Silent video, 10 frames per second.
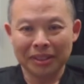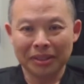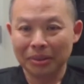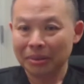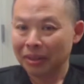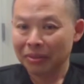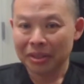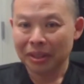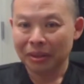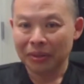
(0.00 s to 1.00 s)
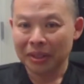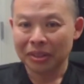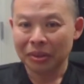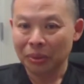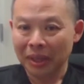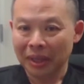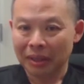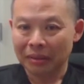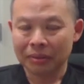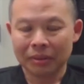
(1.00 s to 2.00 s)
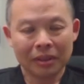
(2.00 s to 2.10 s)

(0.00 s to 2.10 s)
that don't have the side effects that we have.